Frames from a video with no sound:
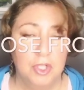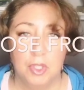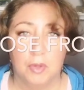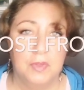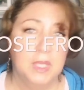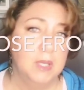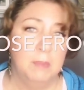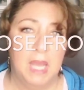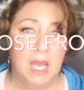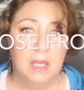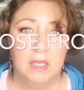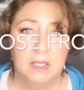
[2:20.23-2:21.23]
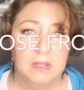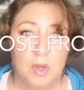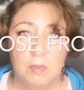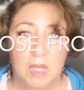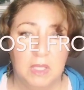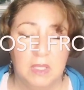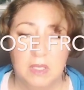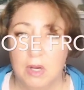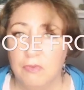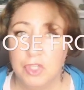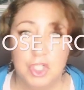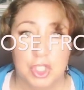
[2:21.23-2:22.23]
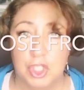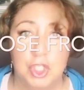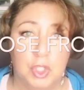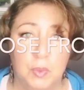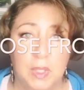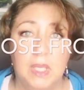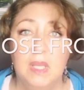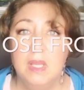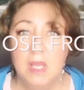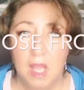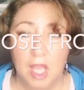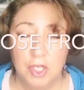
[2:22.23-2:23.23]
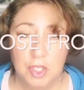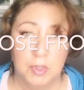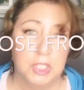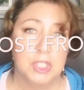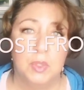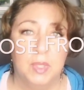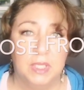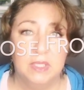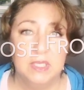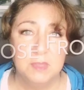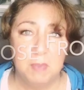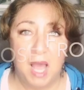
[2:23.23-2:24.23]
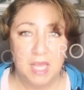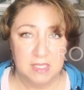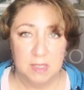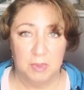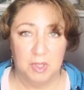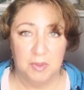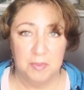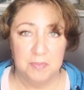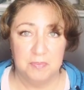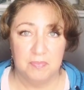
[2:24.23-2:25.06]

Don't think about it, don't mull it over, just do it do it as quickly as possible.